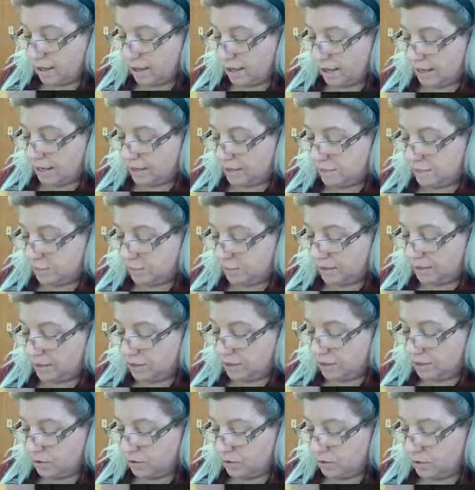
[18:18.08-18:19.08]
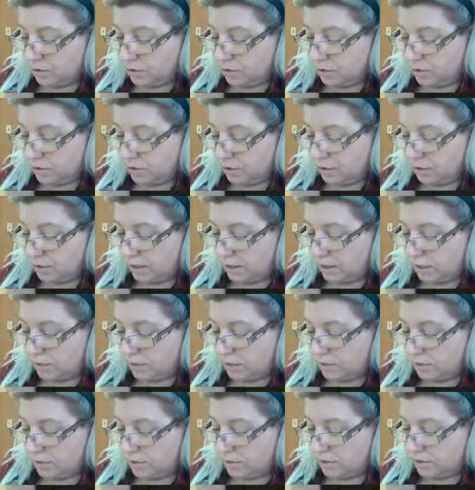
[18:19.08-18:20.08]
X plus 2
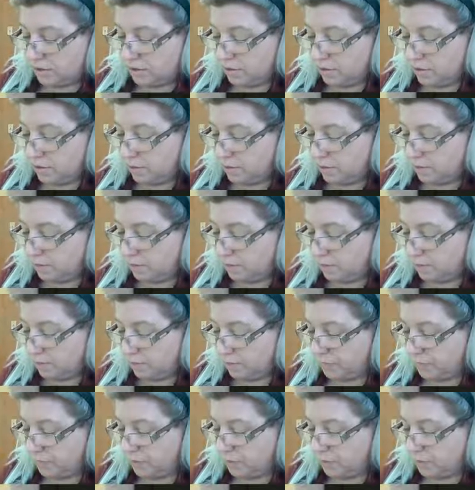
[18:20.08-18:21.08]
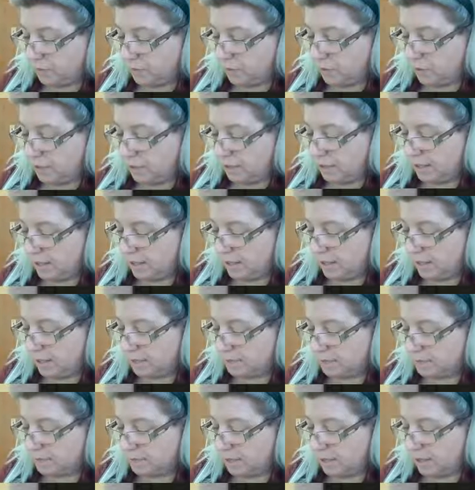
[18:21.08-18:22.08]
equals 0.
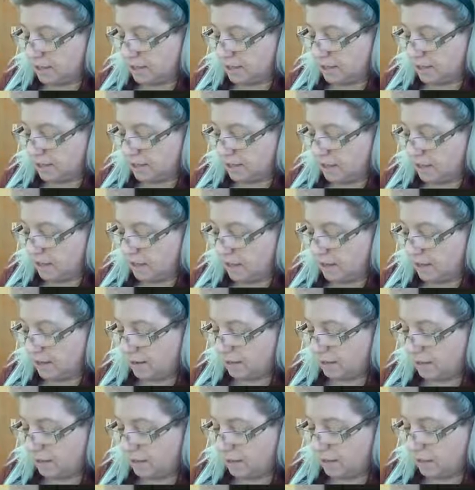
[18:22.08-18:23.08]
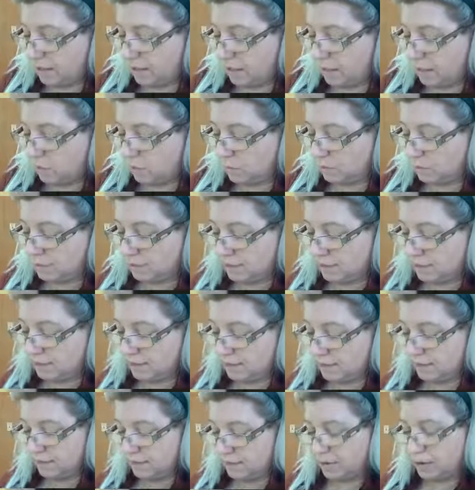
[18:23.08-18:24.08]
3x minus 5 equals
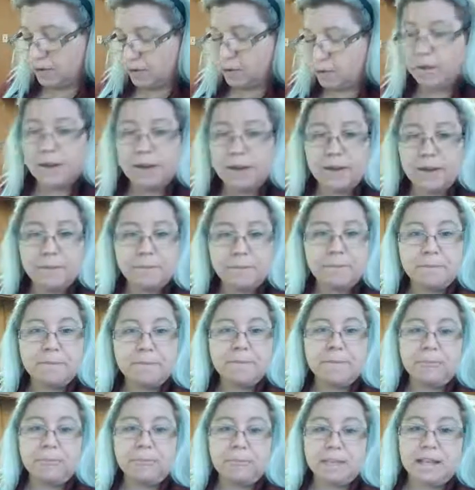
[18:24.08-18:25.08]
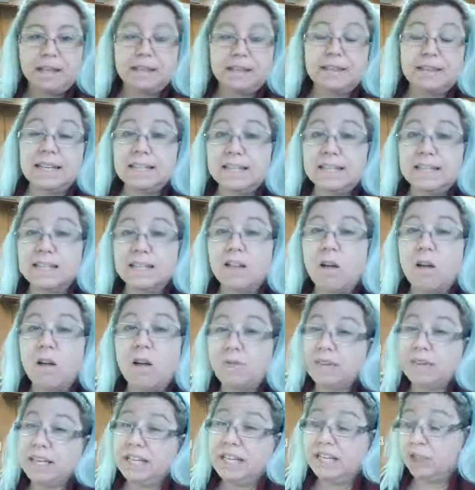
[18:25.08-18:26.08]
0. Let's
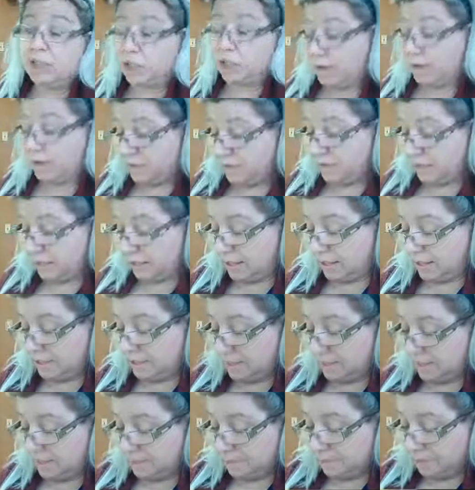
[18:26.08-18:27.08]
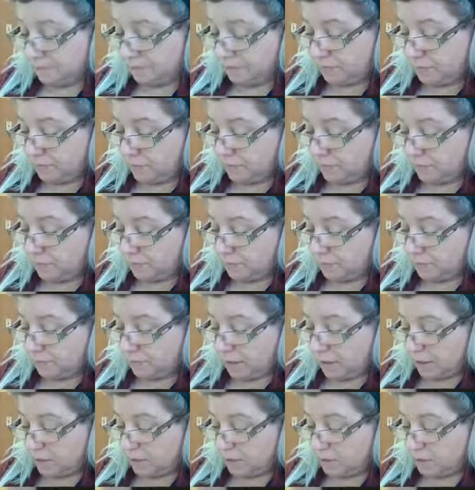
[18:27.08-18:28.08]
solve each of these.
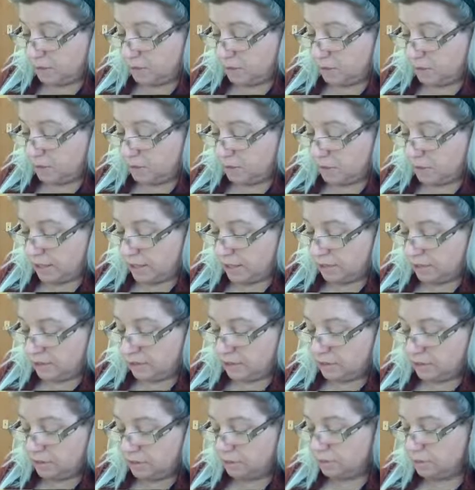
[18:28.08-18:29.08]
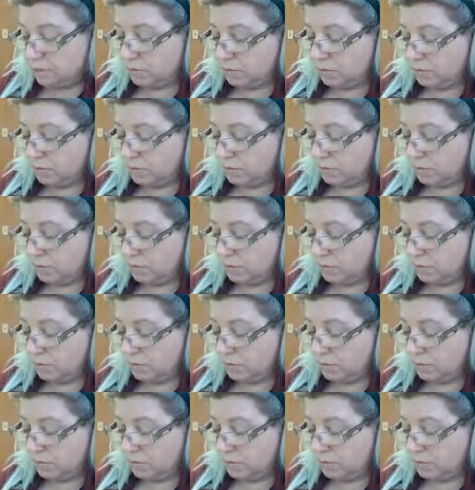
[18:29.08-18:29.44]
Minus 2, minus 2.